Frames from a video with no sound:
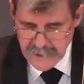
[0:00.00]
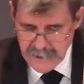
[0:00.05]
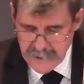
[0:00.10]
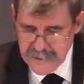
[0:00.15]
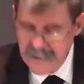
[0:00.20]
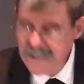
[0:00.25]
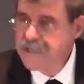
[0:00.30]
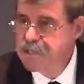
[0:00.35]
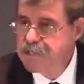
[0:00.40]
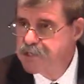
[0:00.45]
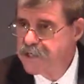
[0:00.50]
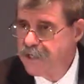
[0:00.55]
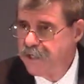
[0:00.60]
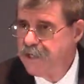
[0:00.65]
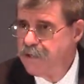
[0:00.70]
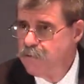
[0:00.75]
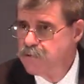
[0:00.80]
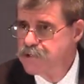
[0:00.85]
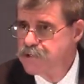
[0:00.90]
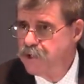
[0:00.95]
that he said
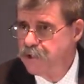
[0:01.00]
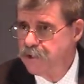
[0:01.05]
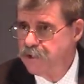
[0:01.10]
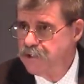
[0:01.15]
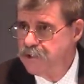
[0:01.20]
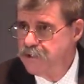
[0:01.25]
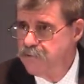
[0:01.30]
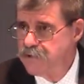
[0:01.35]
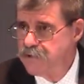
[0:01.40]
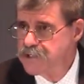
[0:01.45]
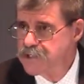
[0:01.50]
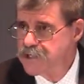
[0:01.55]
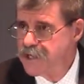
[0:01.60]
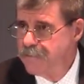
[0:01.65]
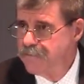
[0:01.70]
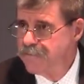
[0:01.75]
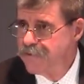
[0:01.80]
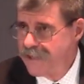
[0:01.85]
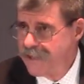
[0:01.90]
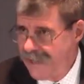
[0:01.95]
he was going to do the
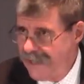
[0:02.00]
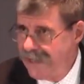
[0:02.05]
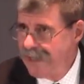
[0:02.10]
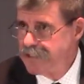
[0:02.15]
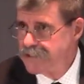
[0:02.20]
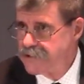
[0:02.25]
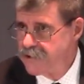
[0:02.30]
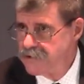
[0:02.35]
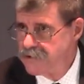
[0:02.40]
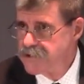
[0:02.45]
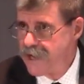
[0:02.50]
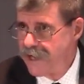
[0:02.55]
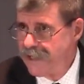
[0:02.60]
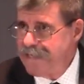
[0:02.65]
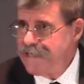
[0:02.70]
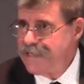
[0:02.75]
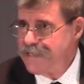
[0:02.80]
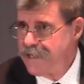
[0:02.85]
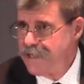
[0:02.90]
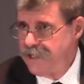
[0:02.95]
same thing. And it turns out
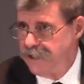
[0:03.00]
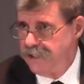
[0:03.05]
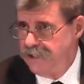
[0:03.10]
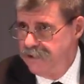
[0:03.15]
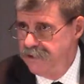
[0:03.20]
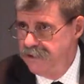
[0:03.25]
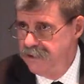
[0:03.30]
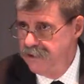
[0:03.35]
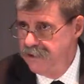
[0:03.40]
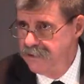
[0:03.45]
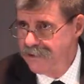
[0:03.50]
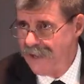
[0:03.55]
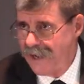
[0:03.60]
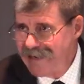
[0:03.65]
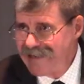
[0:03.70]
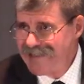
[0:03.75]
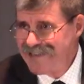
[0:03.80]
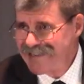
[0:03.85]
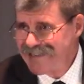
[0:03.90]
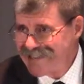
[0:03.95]
he did. Now,
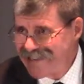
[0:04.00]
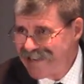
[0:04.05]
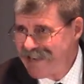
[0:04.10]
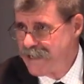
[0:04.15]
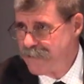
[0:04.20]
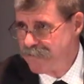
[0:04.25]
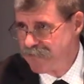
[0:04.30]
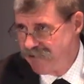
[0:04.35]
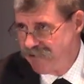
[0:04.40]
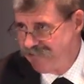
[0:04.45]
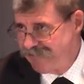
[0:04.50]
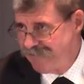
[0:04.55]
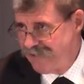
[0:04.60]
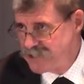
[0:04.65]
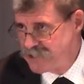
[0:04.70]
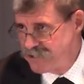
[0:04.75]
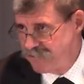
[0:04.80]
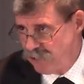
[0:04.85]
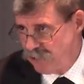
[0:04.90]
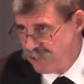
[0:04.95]
he didn't keep the
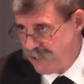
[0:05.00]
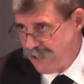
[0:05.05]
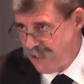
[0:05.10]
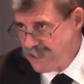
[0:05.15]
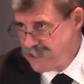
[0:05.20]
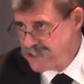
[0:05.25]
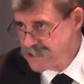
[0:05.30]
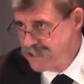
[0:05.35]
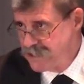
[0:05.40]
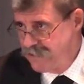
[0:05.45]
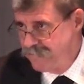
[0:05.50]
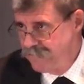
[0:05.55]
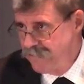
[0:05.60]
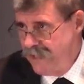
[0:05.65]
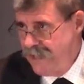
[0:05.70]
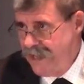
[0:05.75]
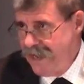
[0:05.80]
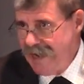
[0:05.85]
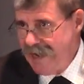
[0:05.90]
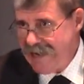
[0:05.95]
festival days,
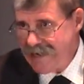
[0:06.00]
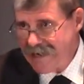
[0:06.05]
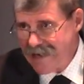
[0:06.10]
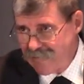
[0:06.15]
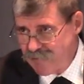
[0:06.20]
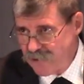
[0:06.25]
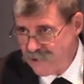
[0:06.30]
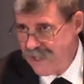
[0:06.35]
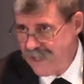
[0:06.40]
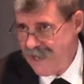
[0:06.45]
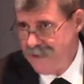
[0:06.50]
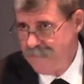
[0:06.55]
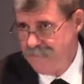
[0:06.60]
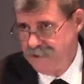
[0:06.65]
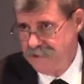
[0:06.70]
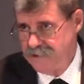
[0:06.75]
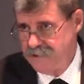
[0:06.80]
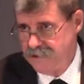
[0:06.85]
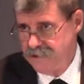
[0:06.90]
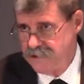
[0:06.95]
he never came
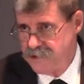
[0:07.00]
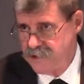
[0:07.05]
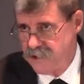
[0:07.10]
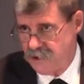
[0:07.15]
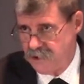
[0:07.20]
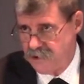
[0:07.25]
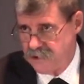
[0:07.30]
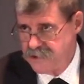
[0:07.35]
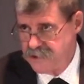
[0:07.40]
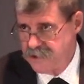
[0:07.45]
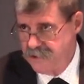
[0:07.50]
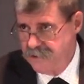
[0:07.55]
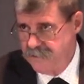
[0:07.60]
into the church.